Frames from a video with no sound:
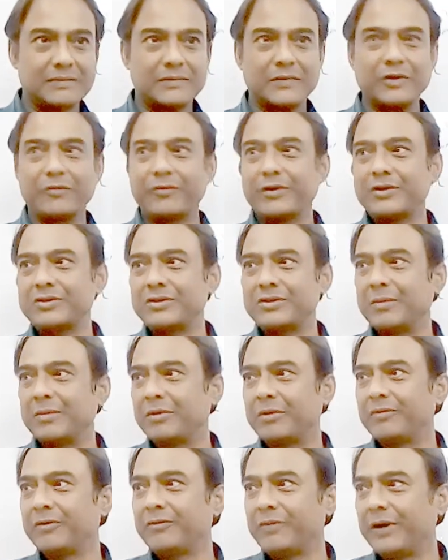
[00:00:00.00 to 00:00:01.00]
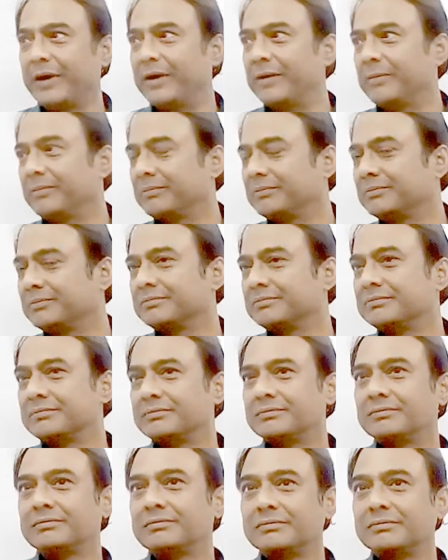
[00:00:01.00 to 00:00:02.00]
The first name of your friend.
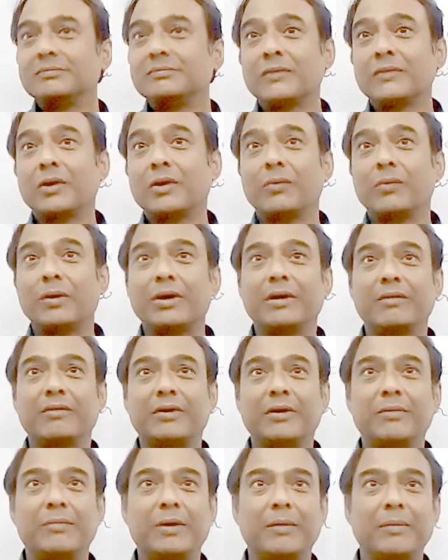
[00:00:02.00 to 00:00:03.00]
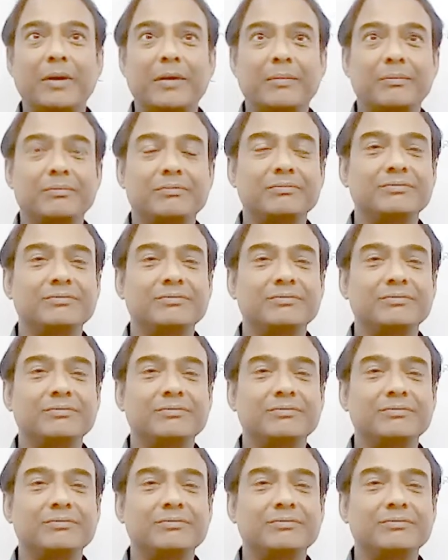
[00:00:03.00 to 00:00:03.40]
Whatever it may be.